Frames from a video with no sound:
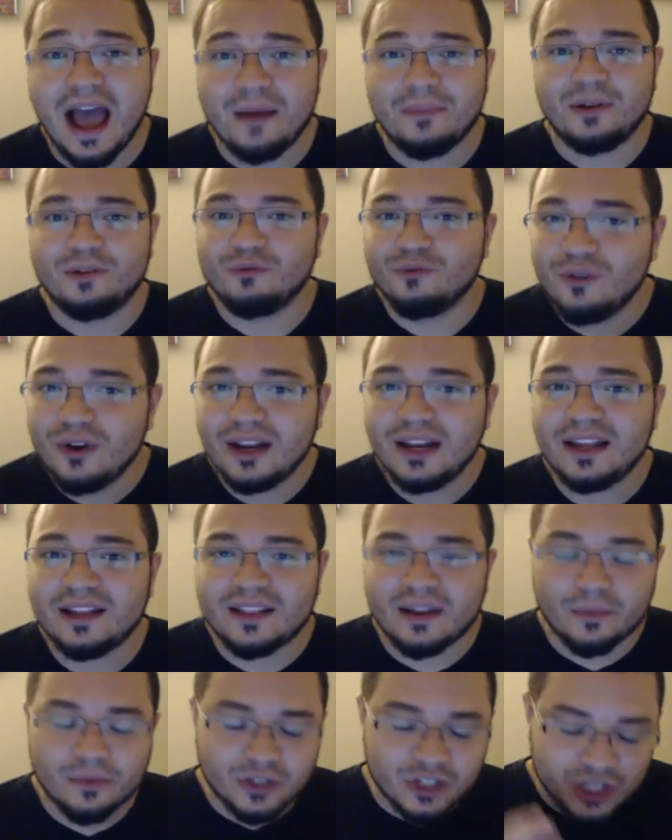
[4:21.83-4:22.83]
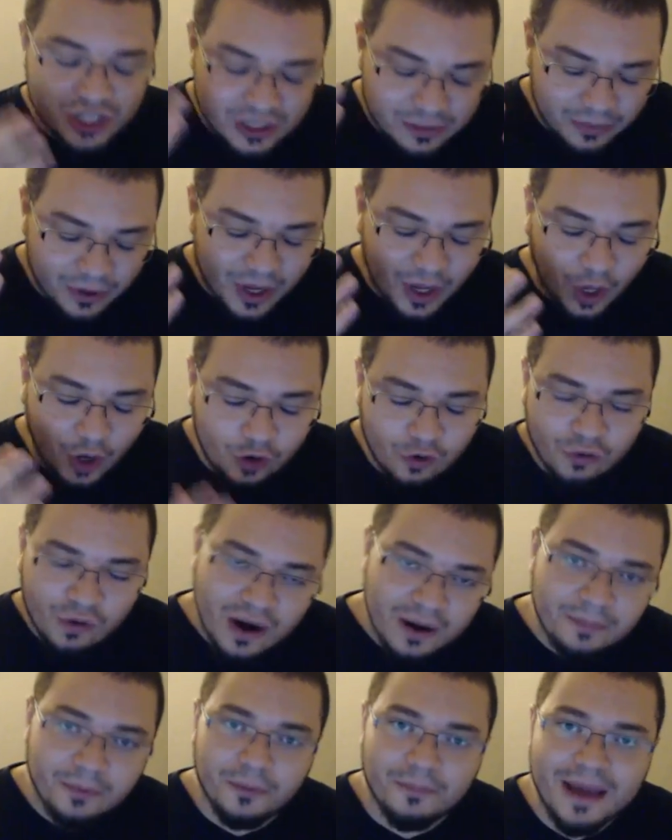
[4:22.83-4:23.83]
I mean, really, there were just some
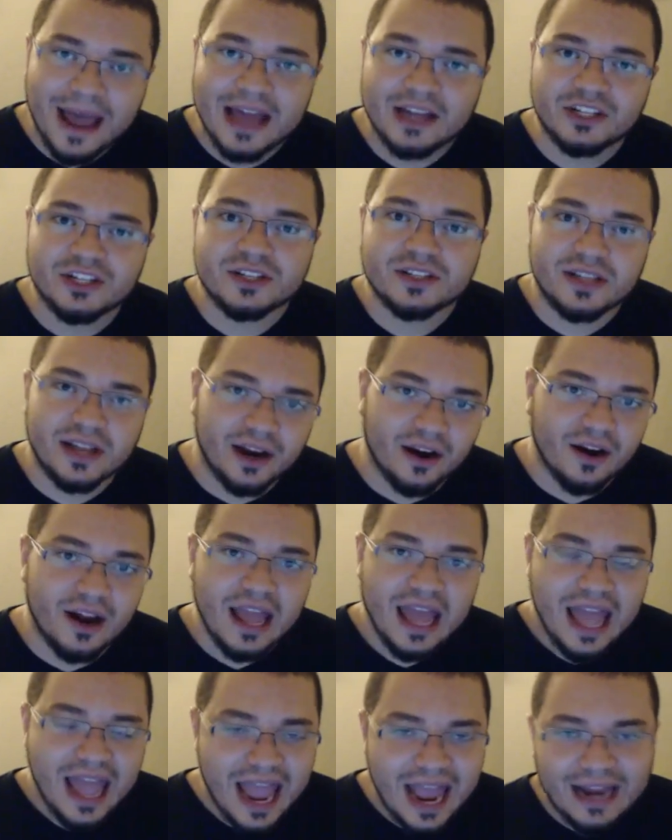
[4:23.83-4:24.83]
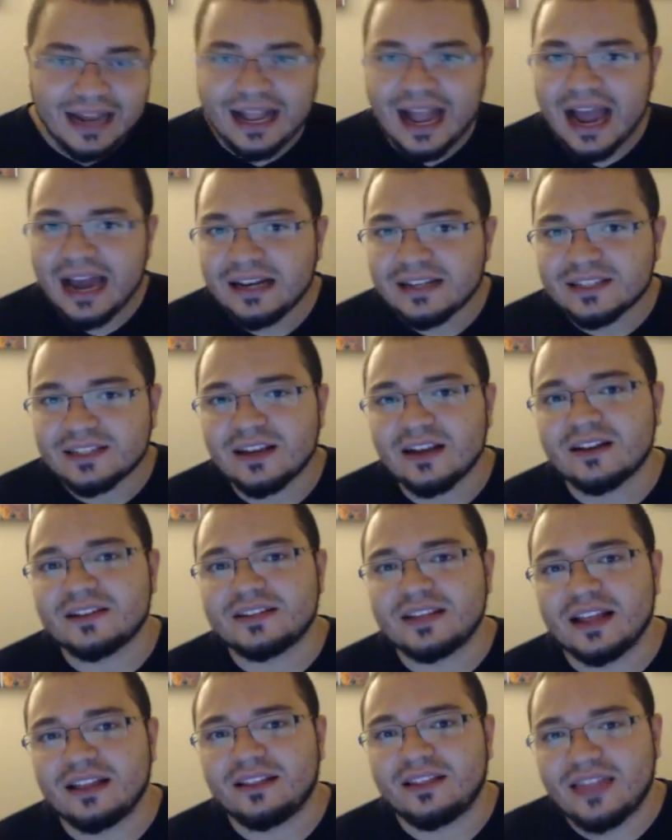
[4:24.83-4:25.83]
incredible matches there, and it kind of
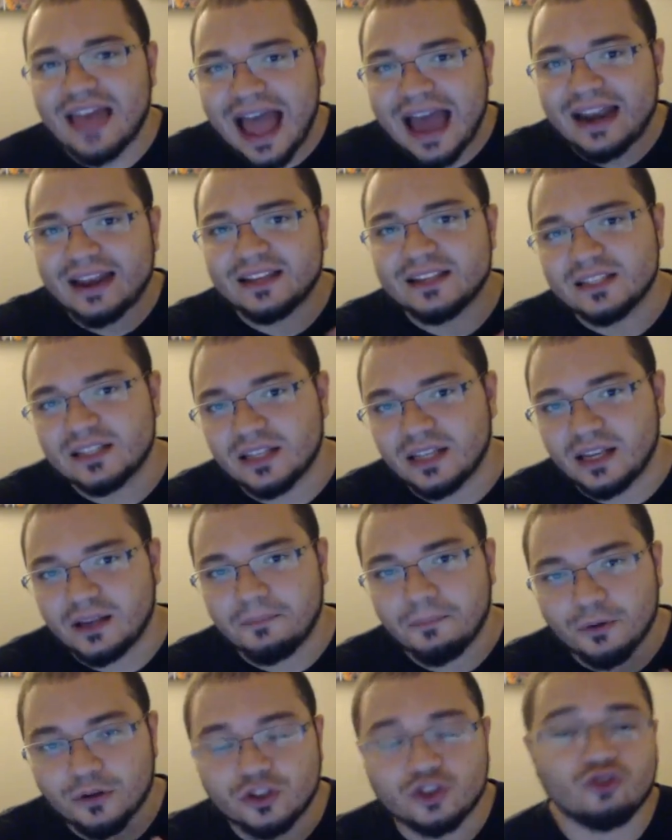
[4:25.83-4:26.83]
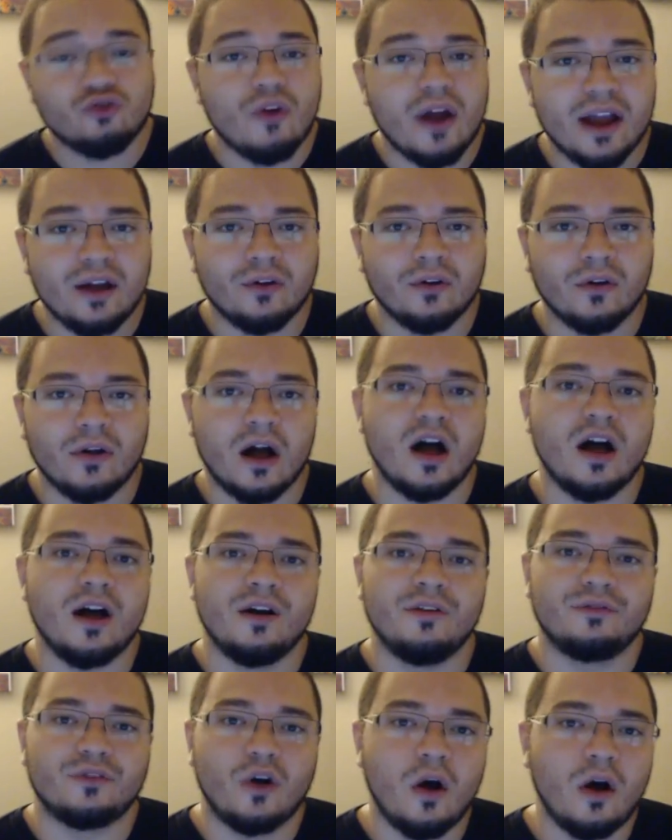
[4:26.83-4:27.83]
sucks that that is the portrayal
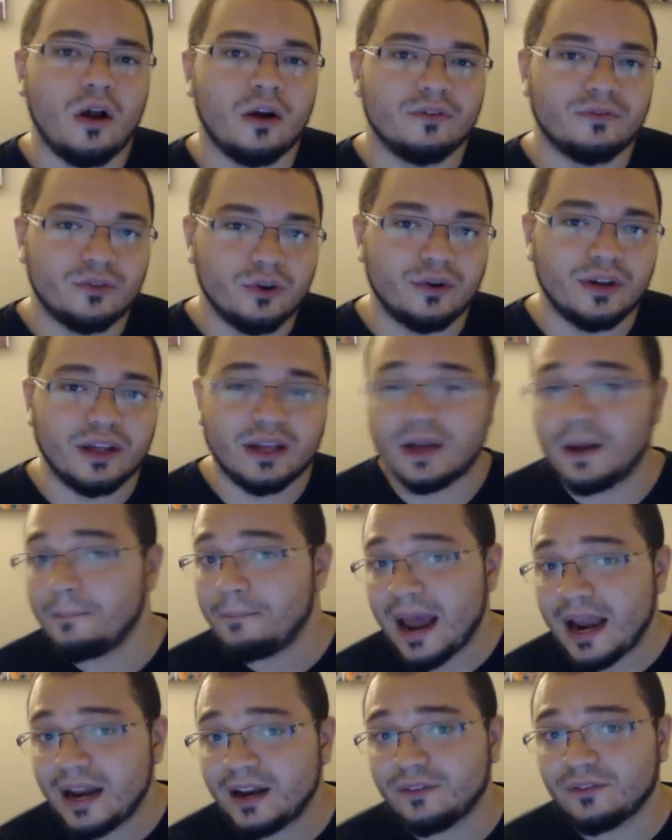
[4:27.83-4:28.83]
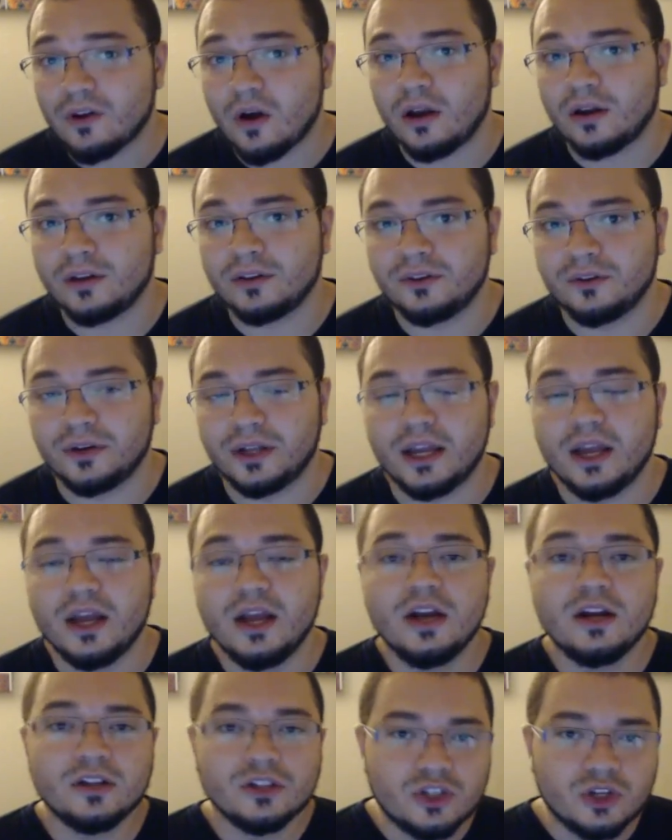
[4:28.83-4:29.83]
of Call of Duty, competitive Call of Duty,
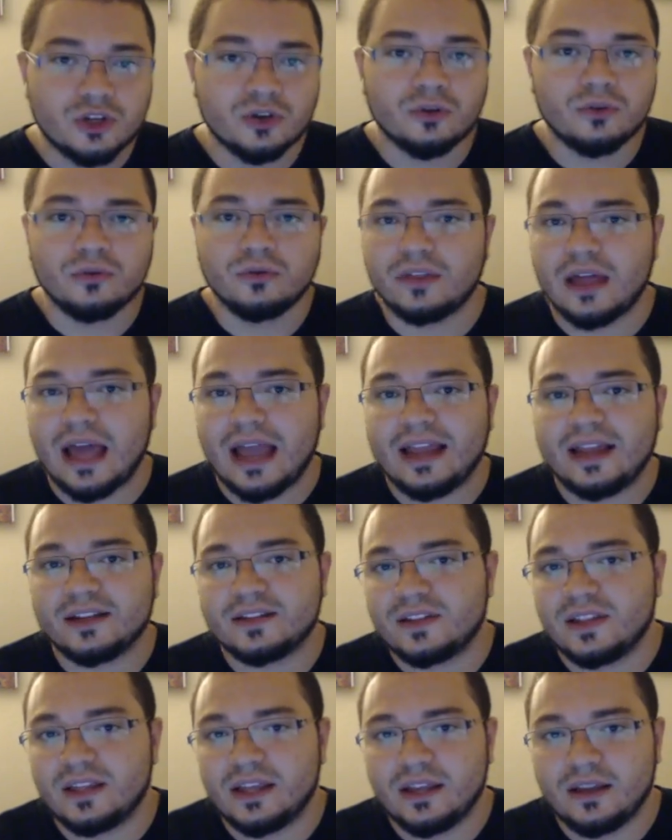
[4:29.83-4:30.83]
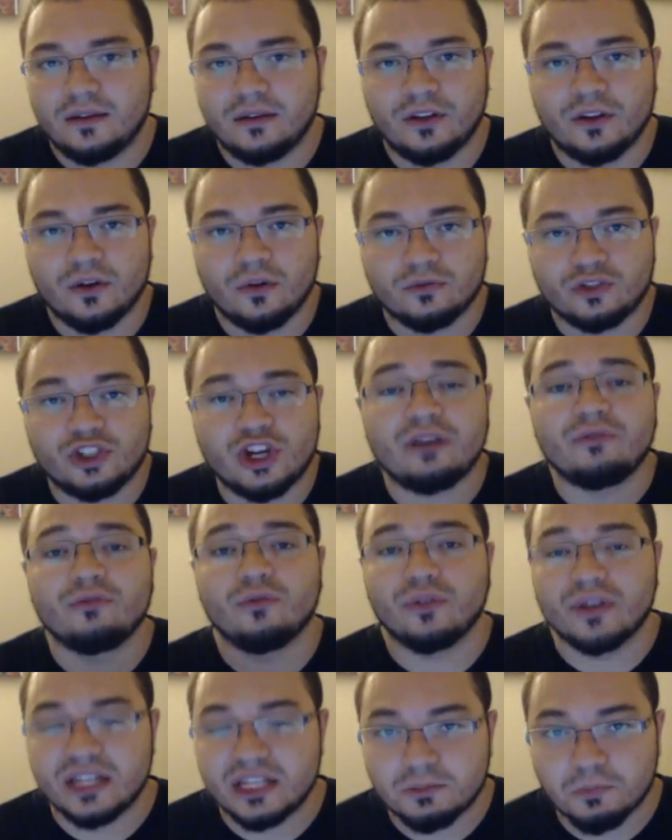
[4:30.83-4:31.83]
to, I guess, the,
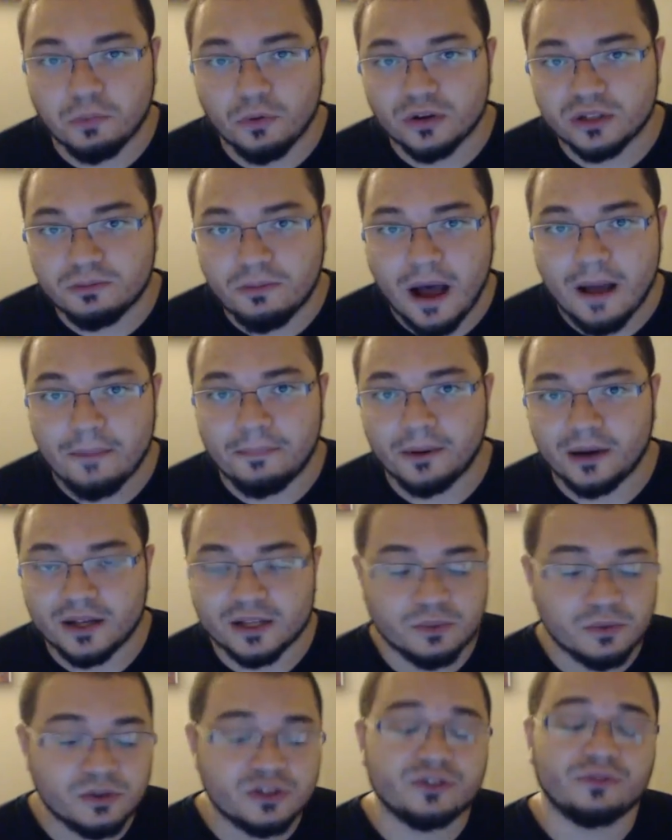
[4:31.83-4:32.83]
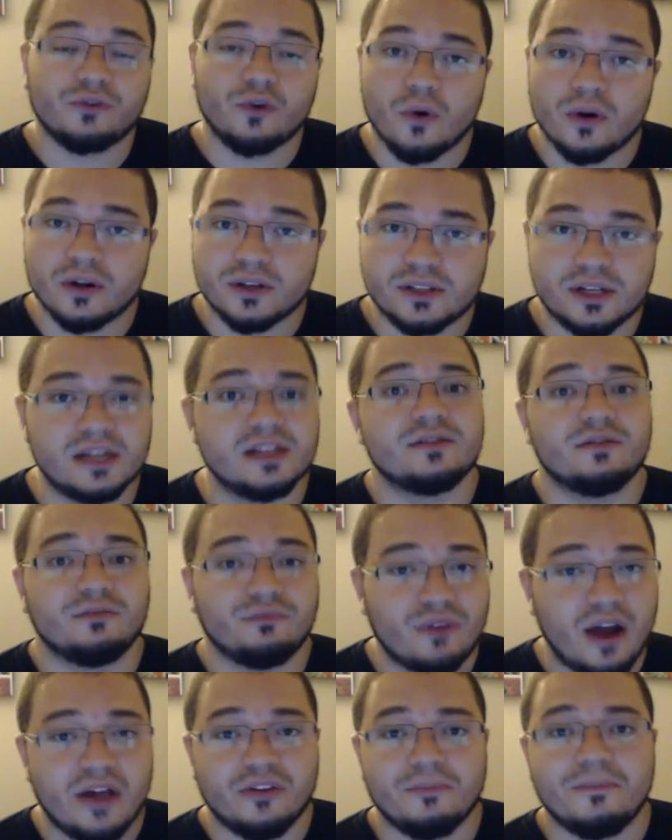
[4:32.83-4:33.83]
general esports populace, which of course is
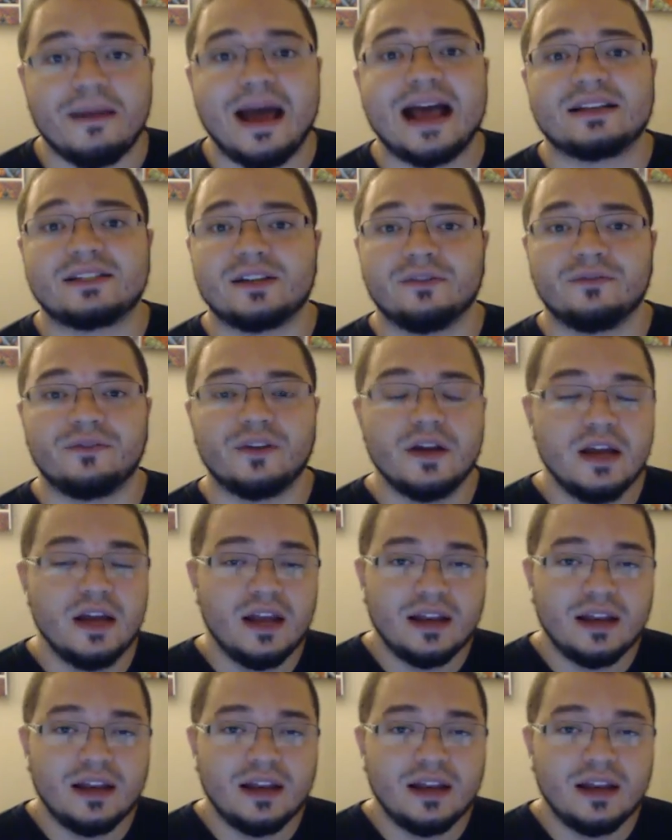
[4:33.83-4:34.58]
rather massive.